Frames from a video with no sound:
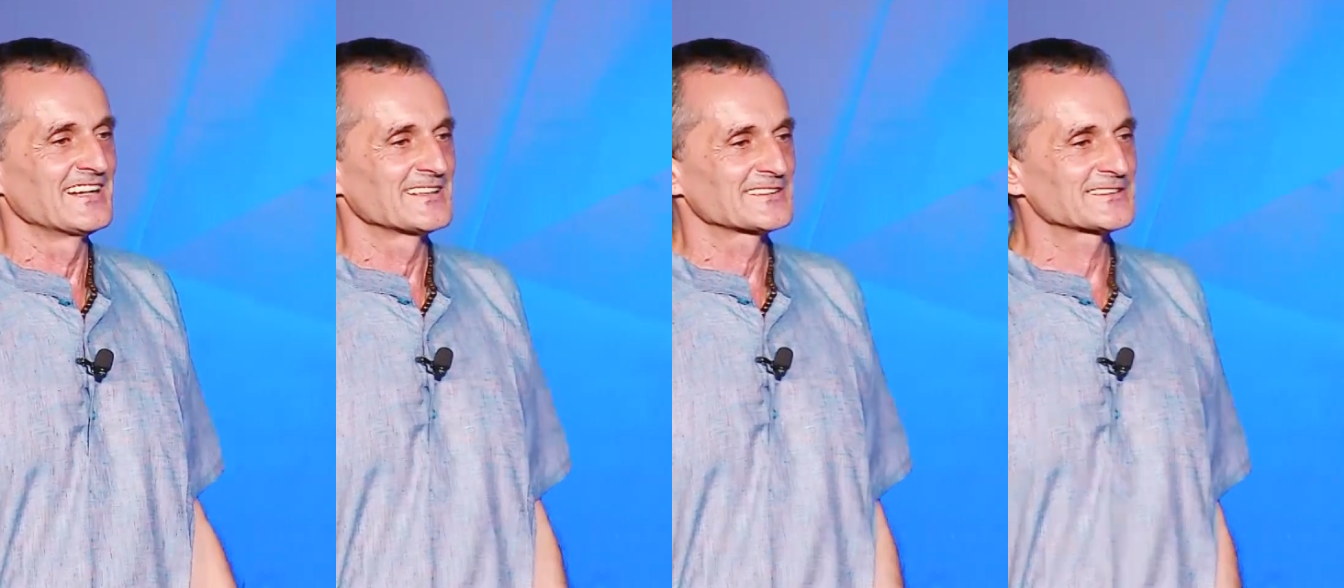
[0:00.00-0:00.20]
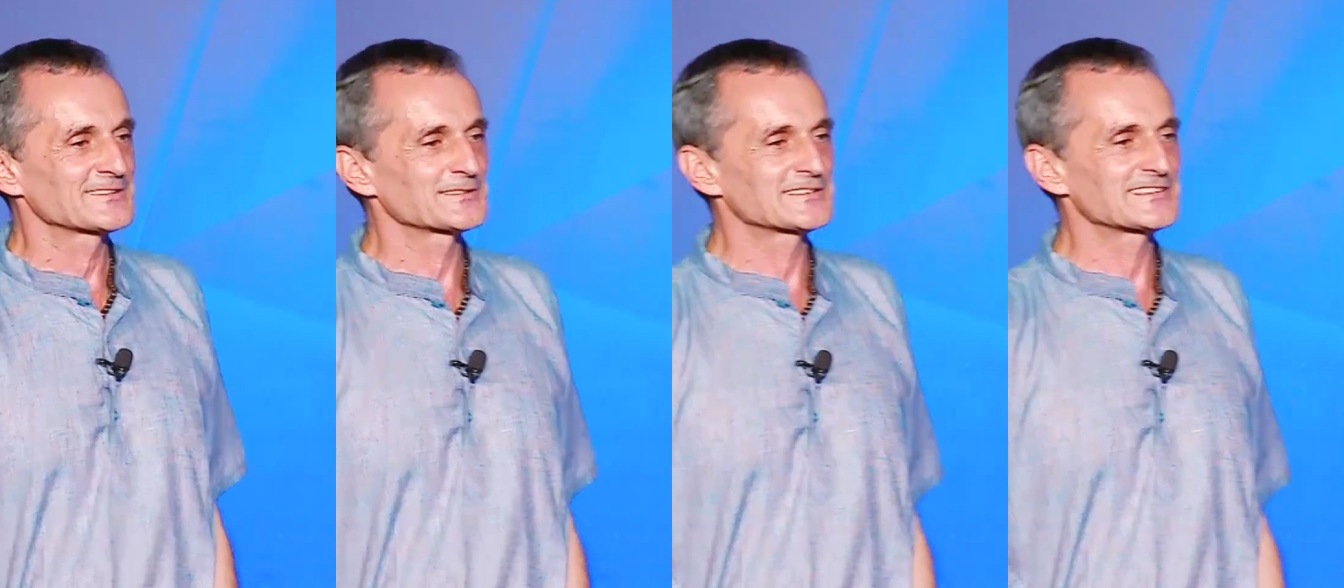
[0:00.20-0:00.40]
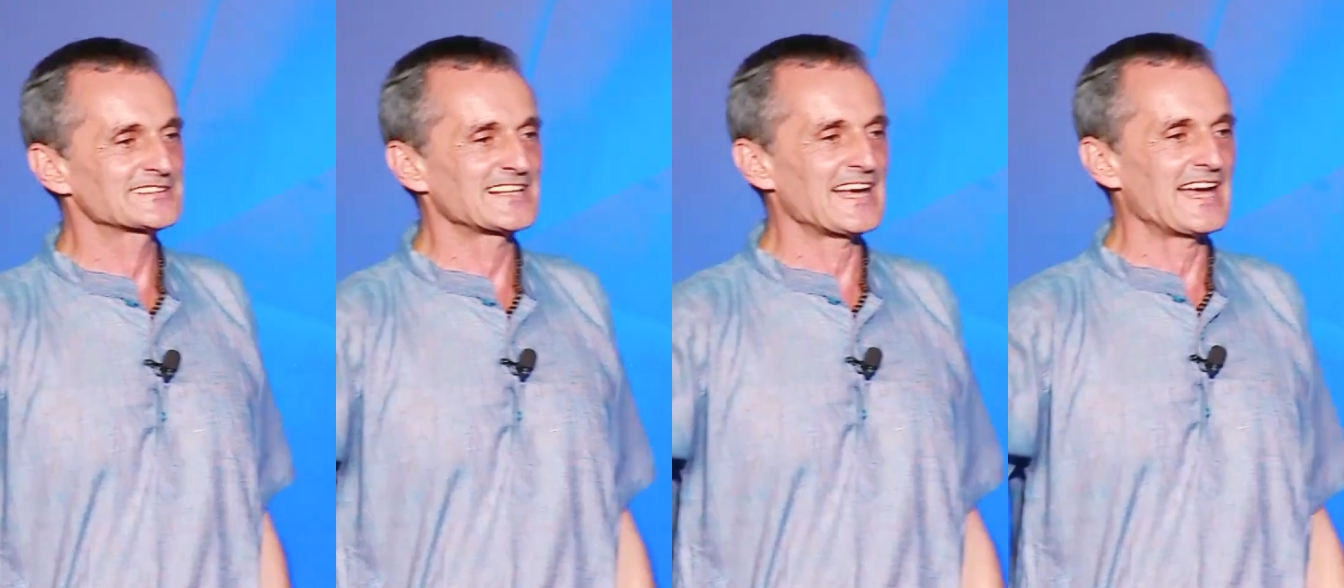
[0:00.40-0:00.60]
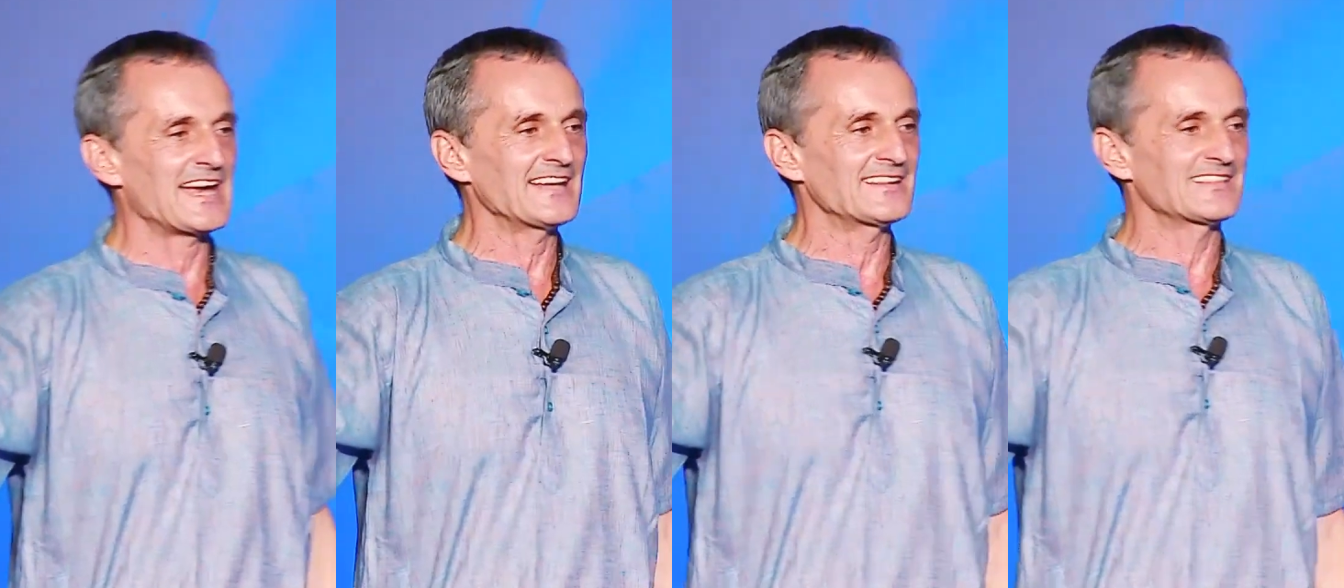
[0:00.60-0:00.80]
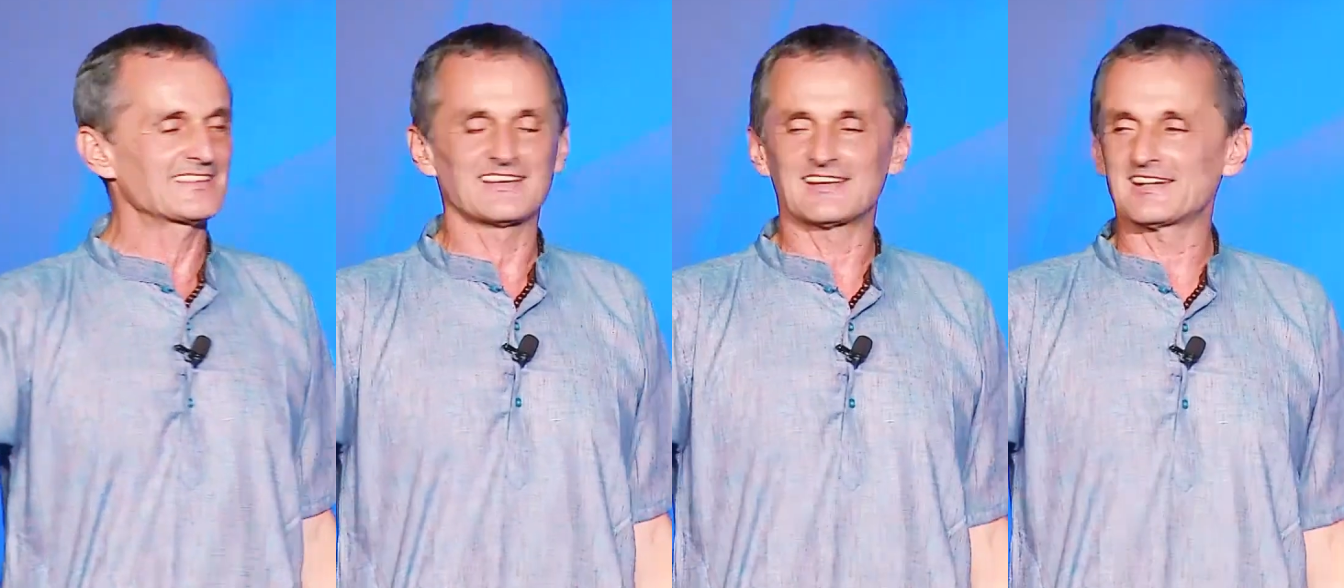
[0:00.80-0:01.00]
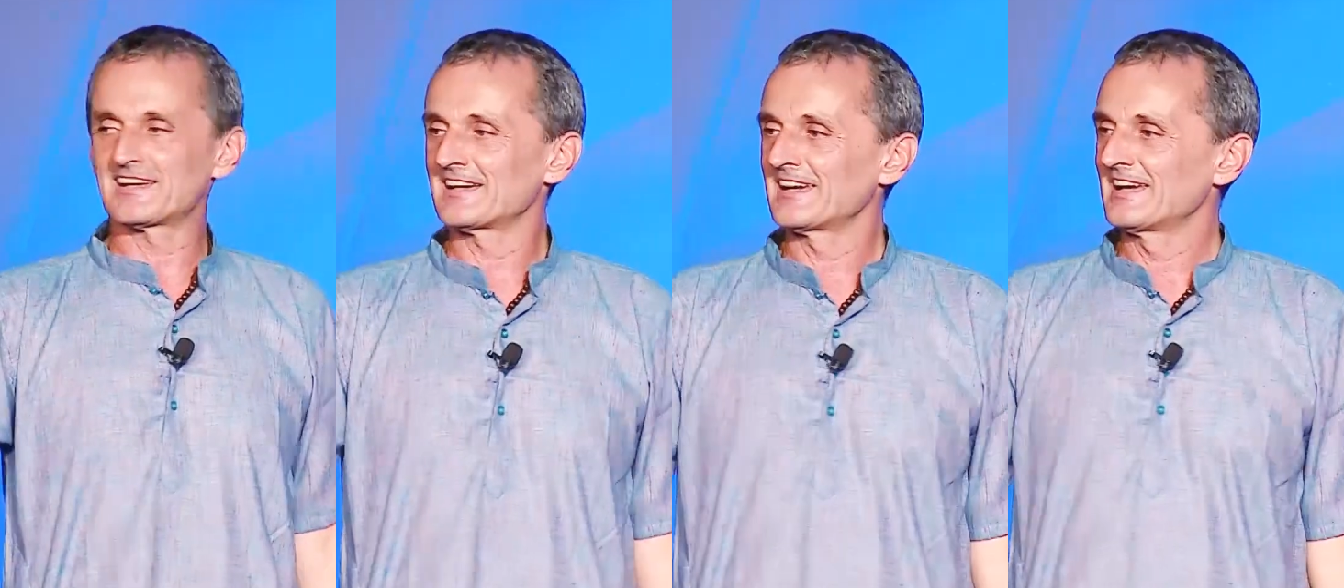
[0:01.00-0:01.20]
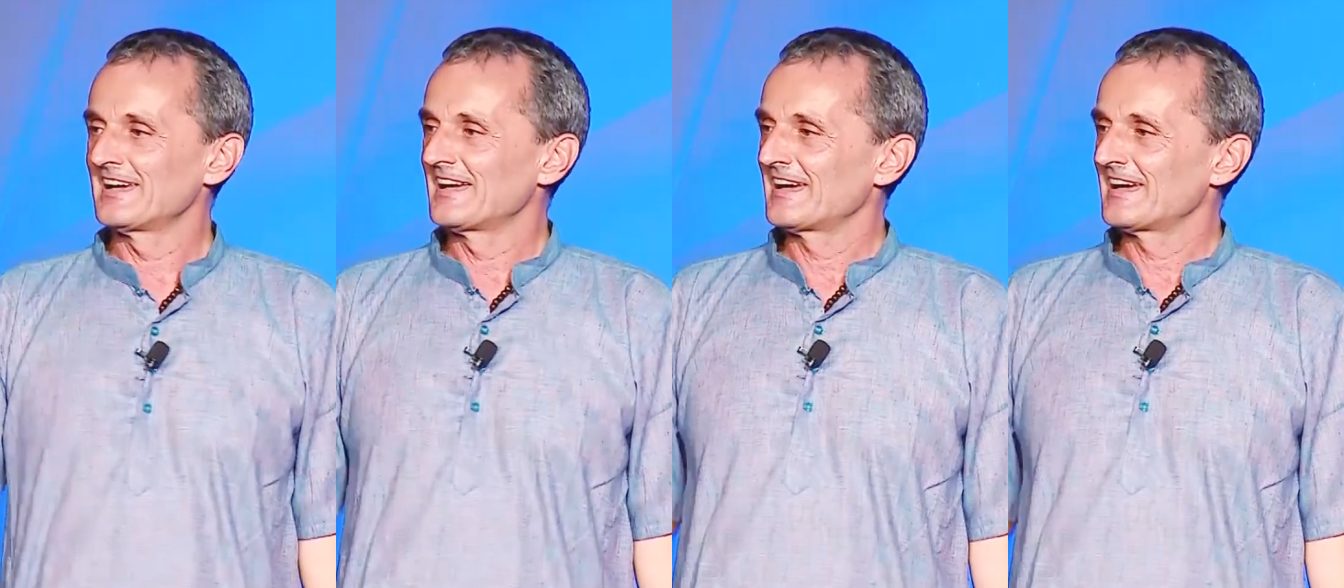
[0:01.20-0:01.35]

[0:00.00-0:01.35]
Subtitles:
society